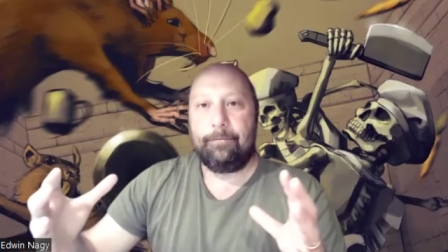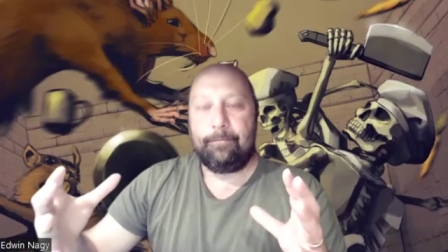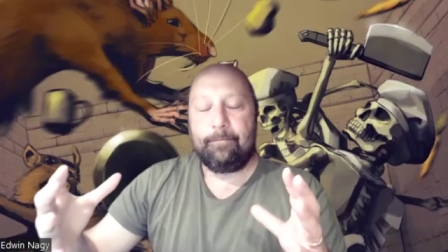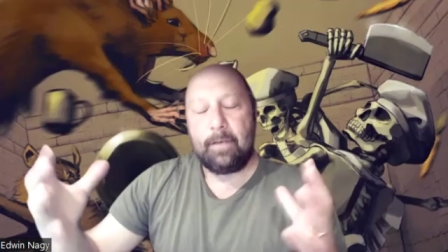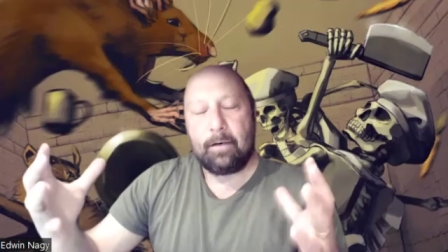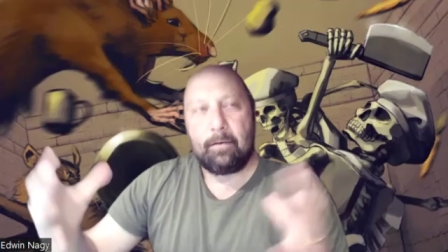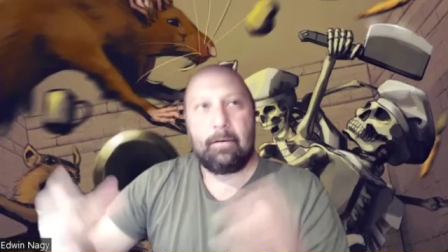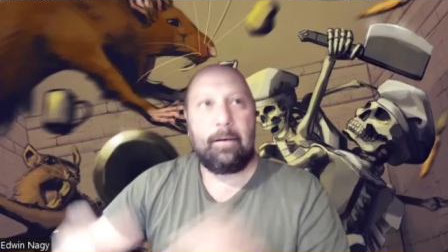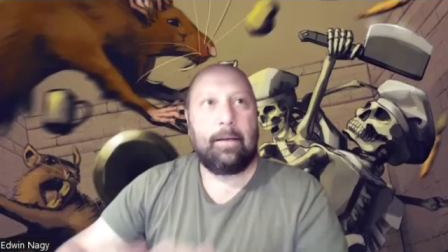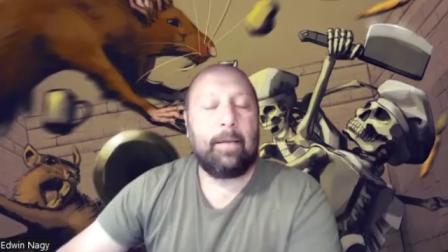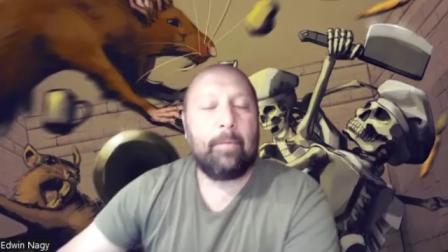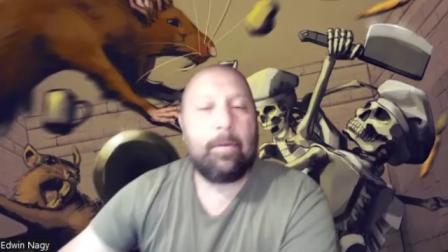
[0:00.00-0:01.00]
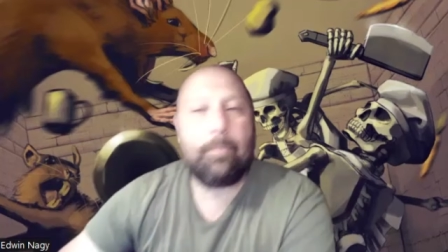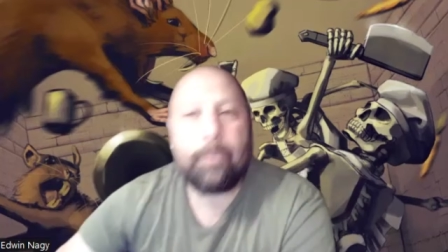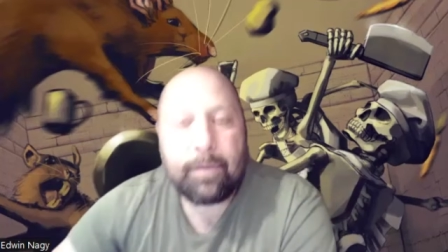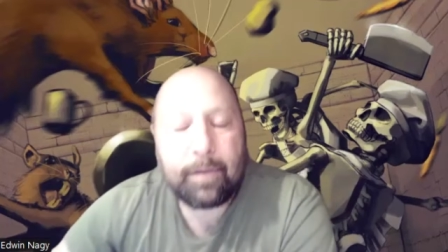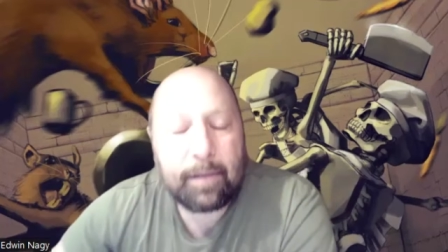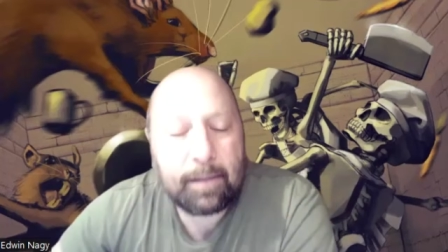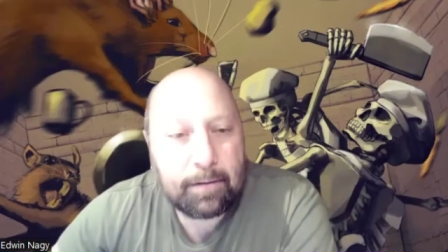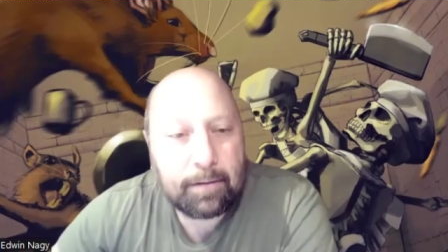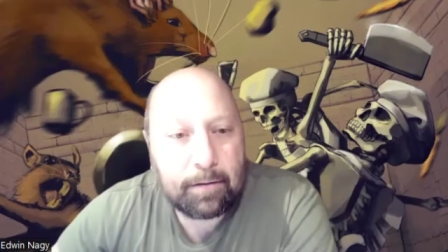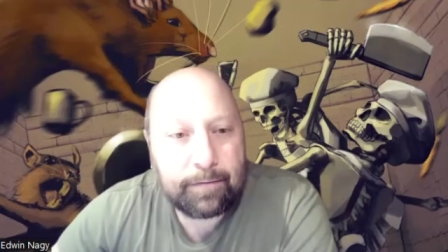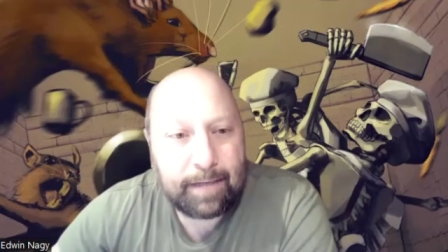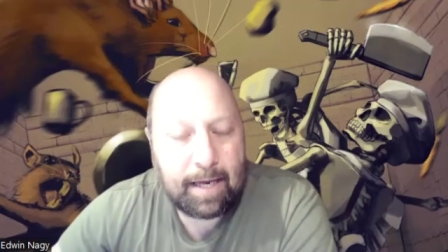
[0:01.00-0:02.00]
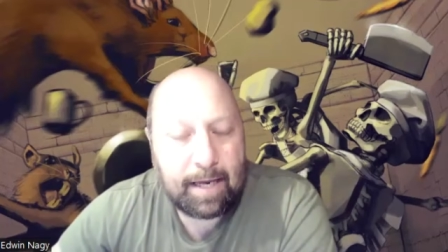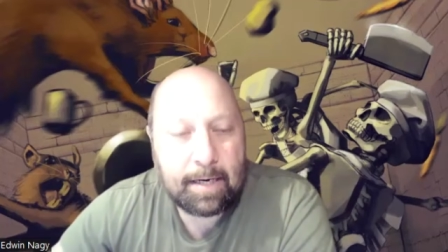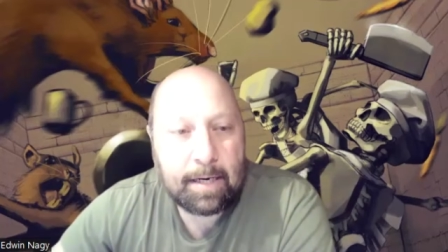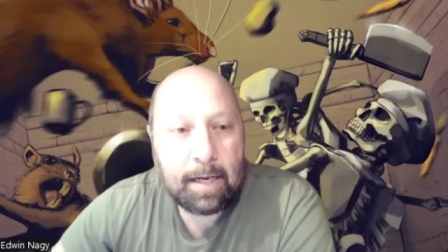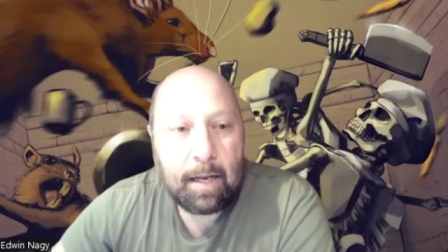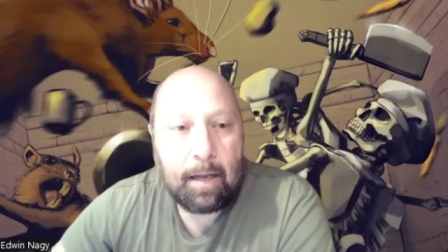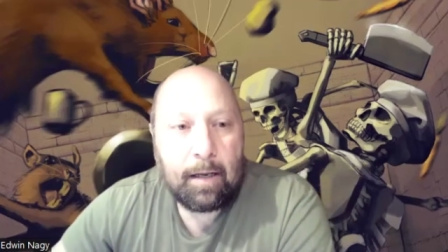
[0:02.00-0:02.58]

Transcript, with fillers: you know, came up with a uh, sort of 10